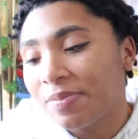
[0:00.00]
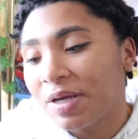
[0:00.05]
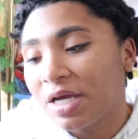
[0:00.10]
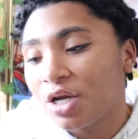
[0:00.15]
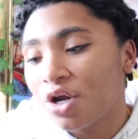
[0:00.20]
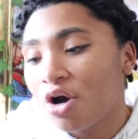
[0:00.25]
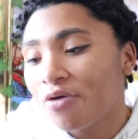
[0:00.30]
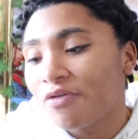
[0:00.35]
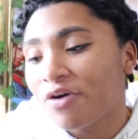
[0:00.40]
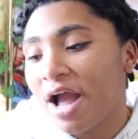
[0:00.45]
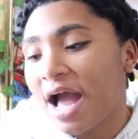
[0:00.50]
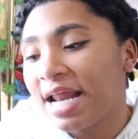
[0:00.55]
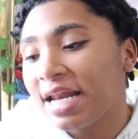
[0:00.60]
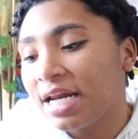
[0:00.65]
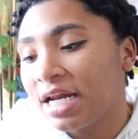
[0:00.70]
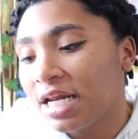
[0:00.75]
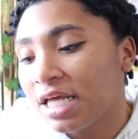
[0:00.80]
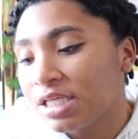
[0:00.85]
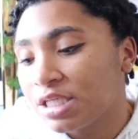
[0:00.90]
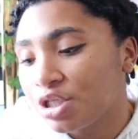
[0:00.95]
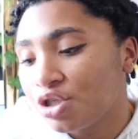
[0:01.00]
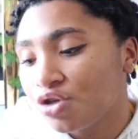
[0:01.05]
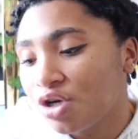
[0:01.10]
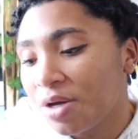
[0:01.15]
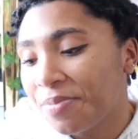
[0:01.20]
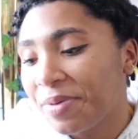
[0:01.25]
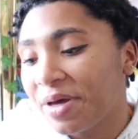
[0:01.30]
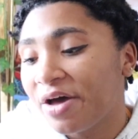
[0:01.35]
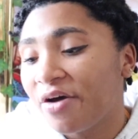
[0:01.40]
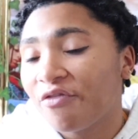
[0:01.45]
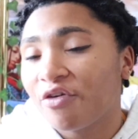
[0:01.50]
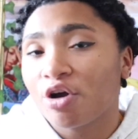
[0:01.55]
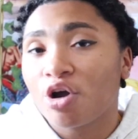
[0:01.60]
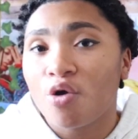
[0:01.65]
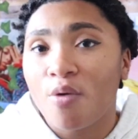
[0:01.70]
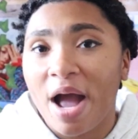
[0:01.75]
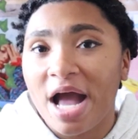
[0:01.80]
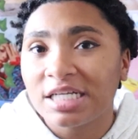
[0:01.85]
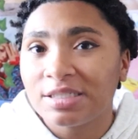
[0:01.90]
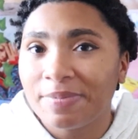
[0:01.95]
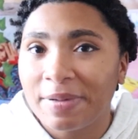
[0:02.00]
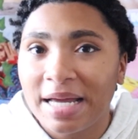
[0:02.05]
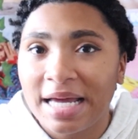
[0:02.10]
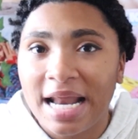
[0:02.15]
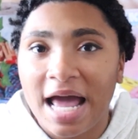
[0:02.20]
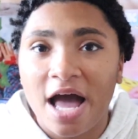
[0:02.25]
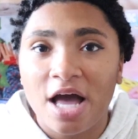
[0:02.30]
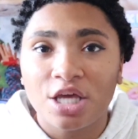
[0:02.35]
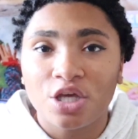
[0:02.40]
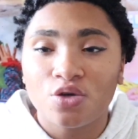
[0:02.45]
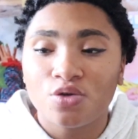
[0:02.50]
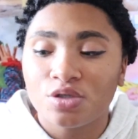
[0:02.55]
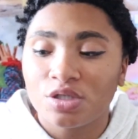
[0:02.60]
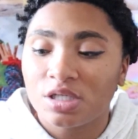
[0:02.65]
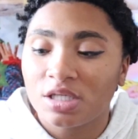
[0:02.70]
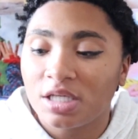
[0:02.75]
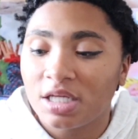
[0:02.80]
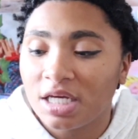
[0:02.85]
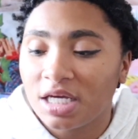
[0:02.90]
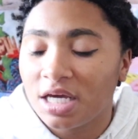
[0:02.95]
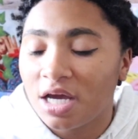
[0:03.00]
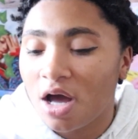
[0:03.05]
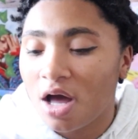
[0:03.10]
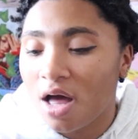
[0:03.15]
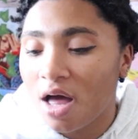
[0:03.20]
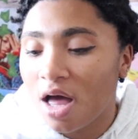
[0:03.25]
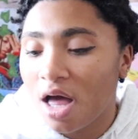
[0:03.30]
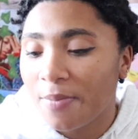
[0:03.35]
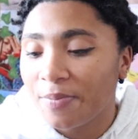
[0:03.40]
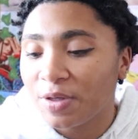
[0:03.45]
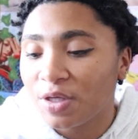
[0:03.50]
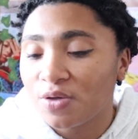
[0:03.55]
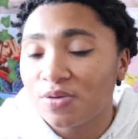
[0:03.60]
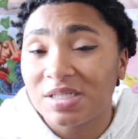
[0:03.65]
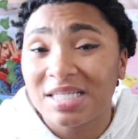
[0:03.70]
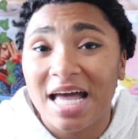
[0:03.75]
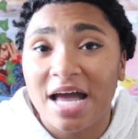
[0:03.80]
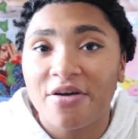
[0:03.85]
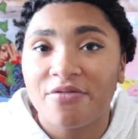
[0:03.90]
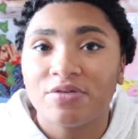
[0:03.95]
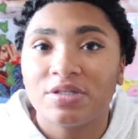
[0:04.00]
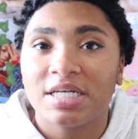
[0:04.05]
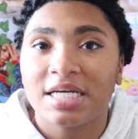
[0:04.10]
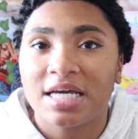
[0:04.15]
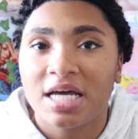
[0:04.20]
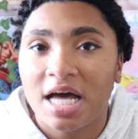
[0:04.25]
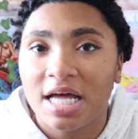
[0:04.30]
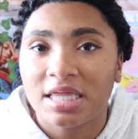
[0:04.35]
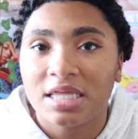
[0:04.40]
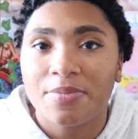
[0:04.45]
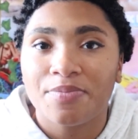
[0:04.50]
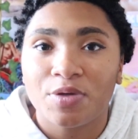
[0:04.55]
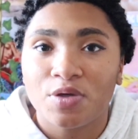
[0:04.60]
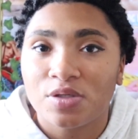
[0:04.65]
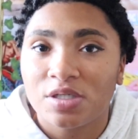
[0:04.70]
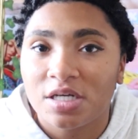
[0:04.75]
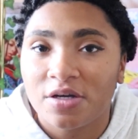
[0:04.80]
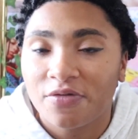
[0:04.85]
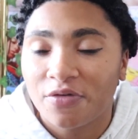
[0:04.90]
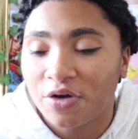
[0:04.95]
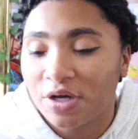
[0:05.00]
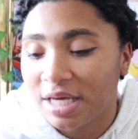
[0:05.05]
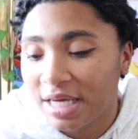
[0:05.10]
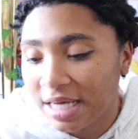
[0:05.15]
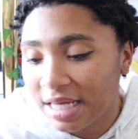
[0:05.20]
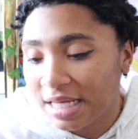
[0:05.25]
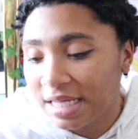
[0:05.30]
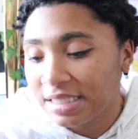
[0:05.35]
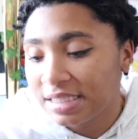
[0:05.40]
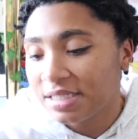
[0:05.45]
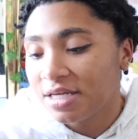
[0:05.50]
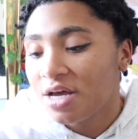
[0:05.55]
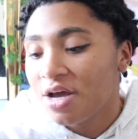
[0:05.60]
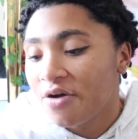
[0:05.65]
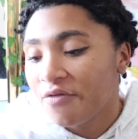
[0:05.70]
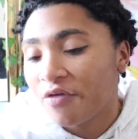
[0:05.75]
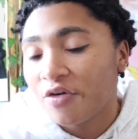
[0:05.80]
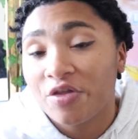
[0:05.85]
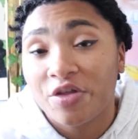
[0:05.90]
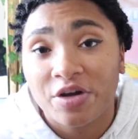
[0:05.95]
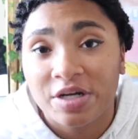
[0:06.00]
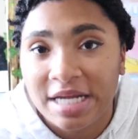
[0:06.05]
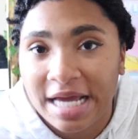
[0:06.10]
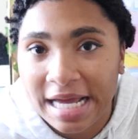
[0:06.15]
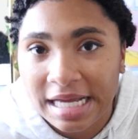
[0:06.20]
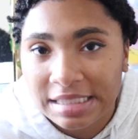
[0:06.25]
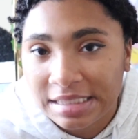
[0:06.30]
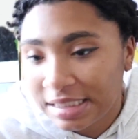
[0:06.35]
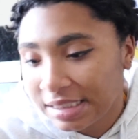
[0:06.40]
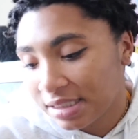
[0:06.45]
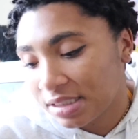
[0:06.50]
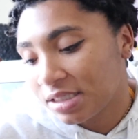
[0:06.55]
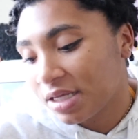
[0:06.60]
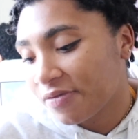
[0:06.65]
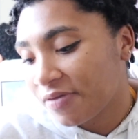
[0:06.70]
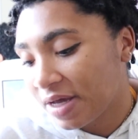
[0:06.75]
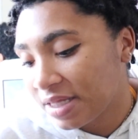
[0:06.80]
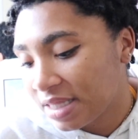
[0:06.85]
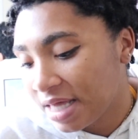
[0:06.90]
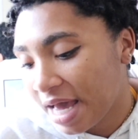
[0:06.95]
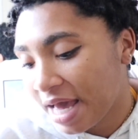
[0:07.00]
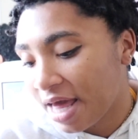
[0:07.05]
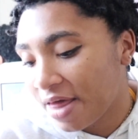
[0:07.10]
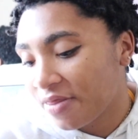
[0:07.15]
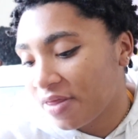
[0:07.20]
being over, I didn't need to do it. But for GarageBand, I usually use that to cut the music for kids, for their dances and stuff like that.